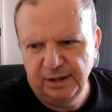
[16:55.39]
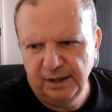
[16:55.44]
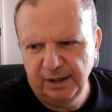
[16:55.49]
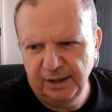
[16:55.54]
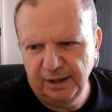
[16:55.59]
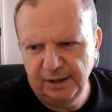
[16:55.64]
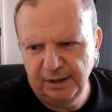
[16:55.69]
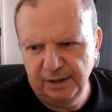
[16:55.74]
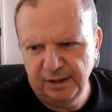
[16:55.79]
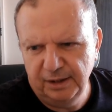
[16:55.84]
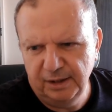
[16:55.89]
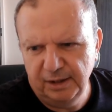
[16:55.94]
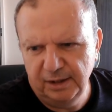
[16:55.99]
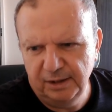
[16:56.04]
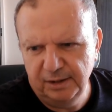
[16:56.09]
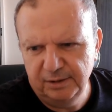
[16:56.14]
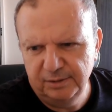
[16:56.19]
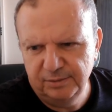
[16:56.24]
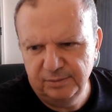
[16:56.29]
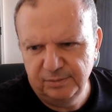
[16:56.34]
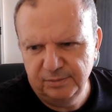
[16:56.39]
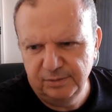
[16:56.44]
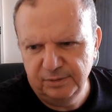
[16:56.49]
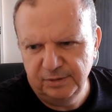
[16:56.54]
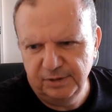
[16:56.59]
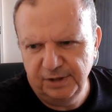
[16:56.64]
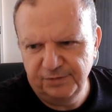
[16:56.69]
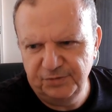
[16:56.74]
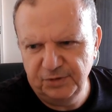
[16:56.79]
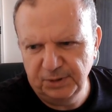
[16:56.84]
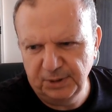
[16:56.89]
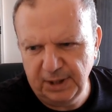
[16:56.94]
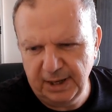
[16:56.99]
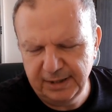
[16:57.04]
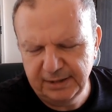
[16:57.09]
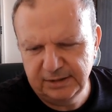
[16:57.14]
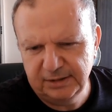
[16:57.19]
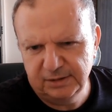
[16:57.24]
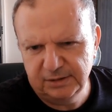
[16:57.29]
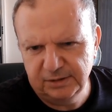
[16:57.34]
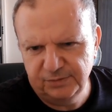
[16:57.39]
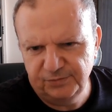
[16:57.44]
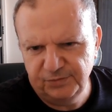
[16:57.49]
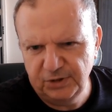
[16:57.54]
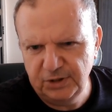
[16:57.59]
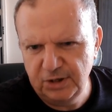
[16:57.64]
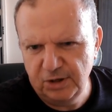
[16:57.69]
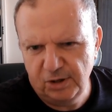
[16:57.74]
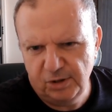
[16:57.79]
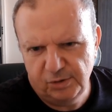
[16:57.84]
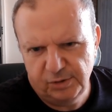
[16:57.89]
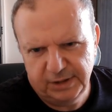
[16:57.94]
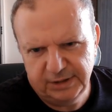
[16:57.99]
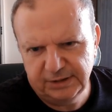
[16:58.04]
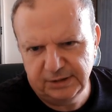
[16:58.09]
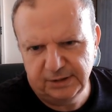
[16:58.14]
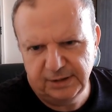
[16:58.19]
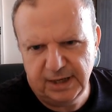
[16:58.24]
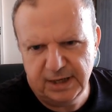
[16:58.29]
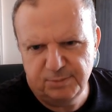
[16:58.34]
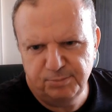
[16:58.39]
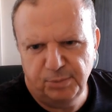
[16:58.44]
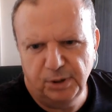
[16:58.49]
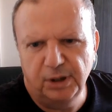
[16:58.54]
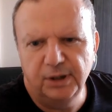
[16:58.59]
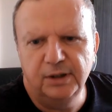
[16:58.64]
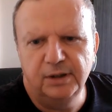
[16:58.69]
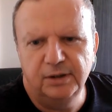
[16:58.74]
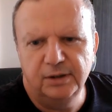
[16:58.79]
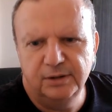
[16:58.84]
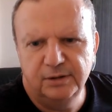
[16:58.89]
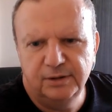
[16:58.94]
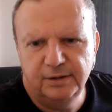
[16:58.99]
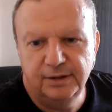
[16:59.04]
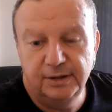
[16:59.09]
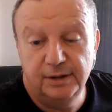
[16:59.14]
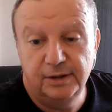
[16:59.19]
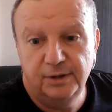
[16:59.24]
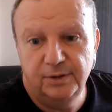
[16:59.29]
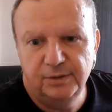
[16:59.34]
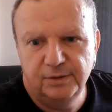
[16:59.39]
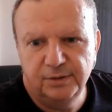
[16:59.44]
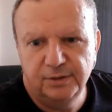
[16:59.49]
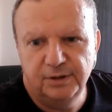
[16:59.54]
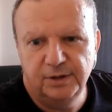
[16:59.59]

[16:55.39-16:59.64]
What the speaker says: And if you like the video, hit the like button, you know.